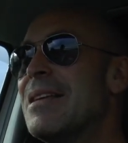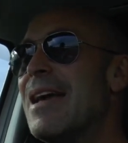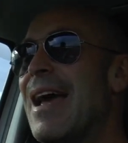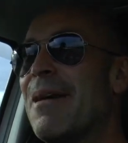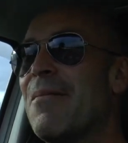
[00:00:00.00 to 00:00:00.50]

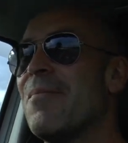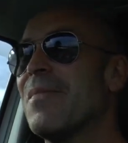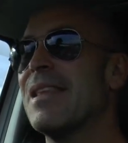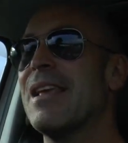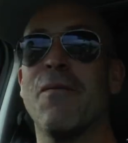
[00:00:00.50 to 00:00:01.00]
yeah,
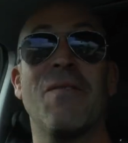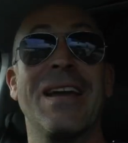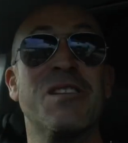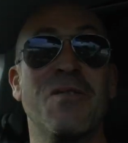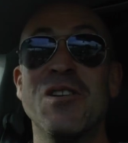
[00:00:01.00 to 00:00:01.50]
I
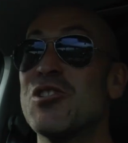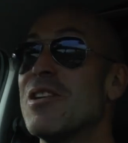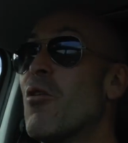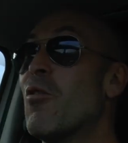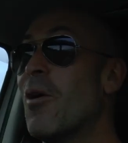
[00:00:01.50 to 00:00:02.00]
think it's
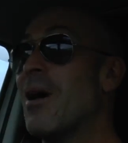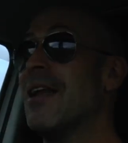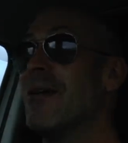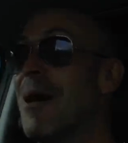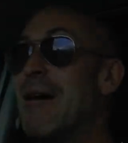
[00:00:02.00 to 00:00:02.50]
fishing all right
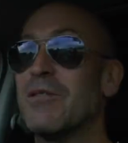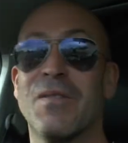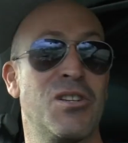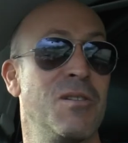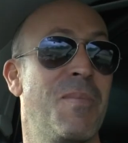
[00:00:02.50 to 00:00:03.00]
at the moment. It's
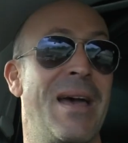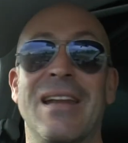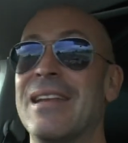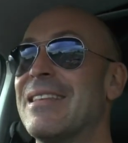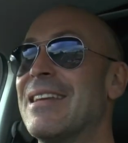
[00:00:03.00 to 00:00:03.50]
fishing better
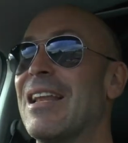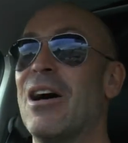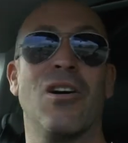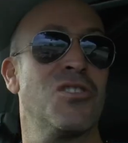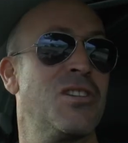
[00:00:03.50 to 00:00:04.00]
than it did
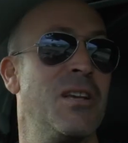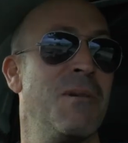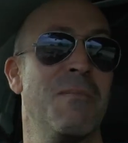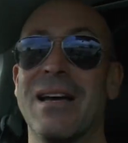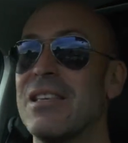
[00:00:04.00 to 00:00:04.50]
last year,
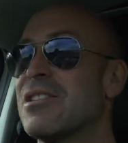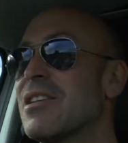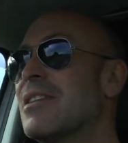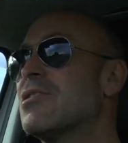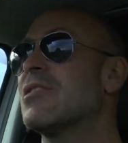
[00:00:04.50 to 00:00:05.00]
my mate
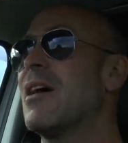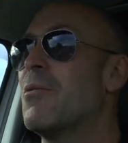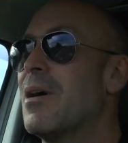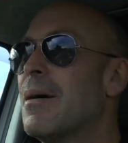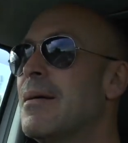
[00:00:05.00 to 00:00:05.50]
said.
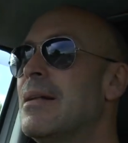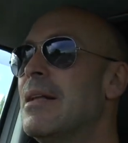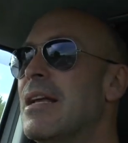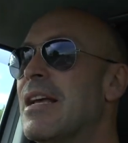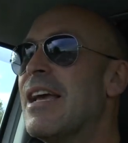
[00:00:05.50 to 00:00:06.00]
So,
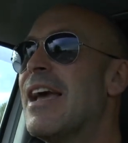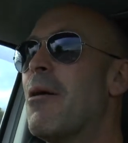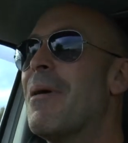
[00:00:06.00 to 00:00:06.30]
yeah, I'm